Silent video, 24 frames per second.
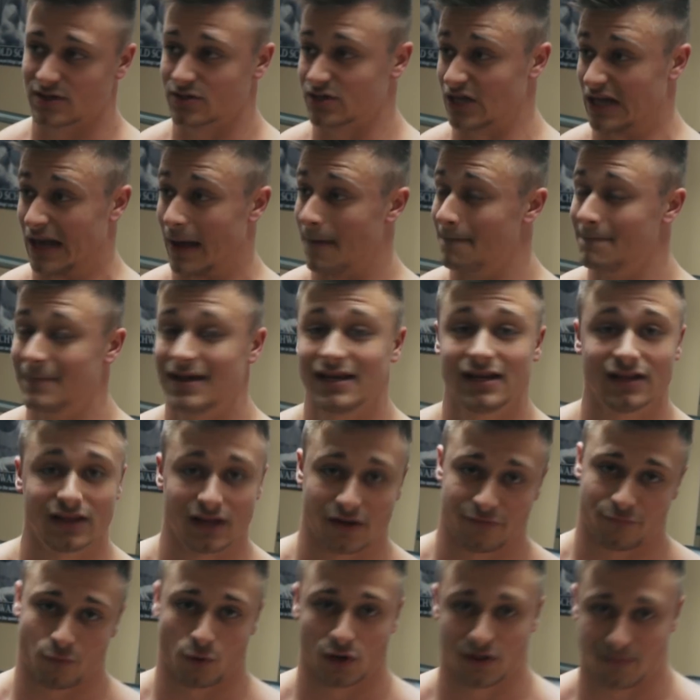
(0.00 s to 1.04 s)
That was like
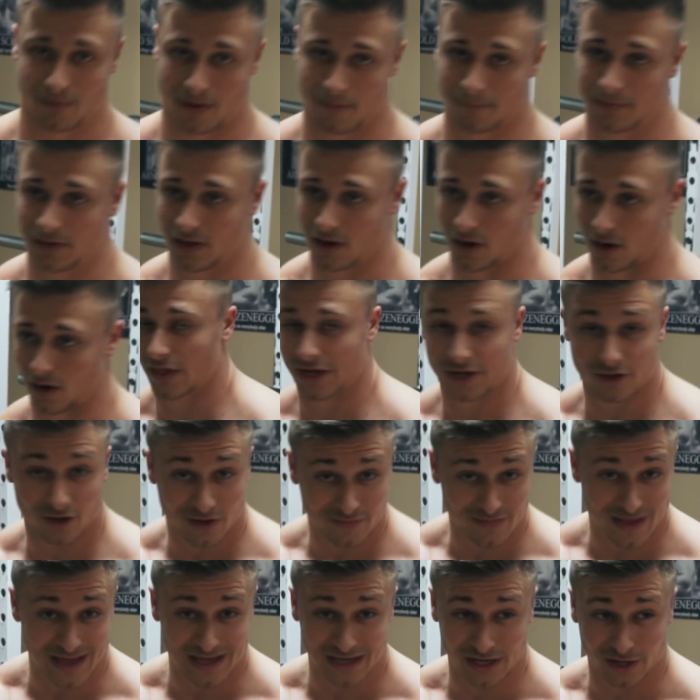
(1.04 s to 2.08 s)
immediately a 40-pound PR. Later
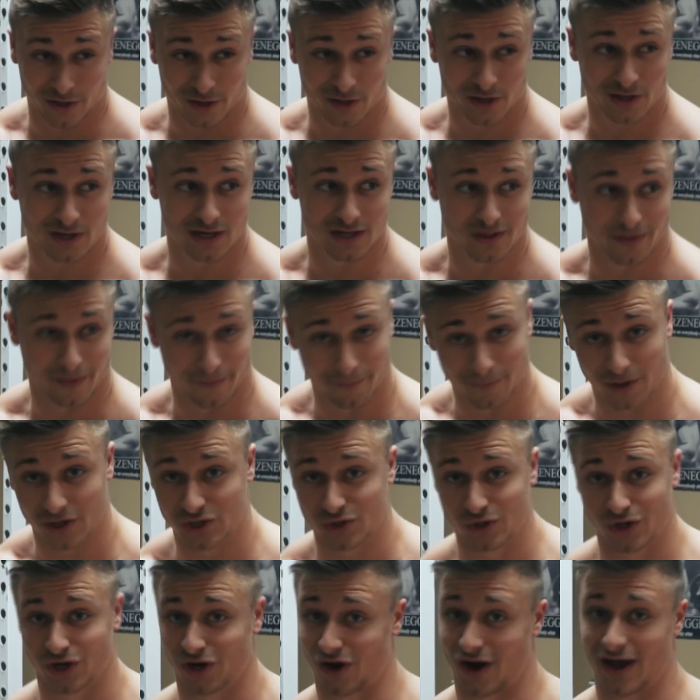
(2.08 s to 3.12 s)
on that year, in my
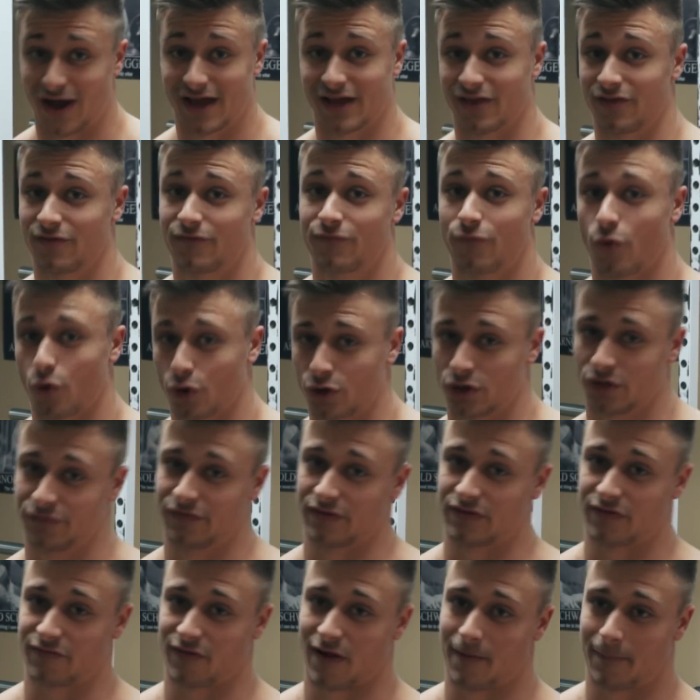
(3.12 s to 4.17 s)
junior year, I hit
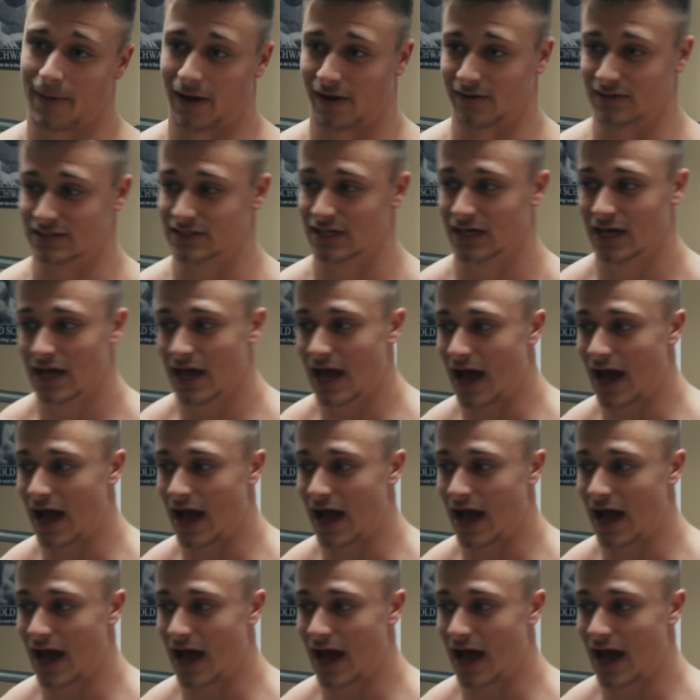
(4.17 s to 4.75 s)
455 pounds.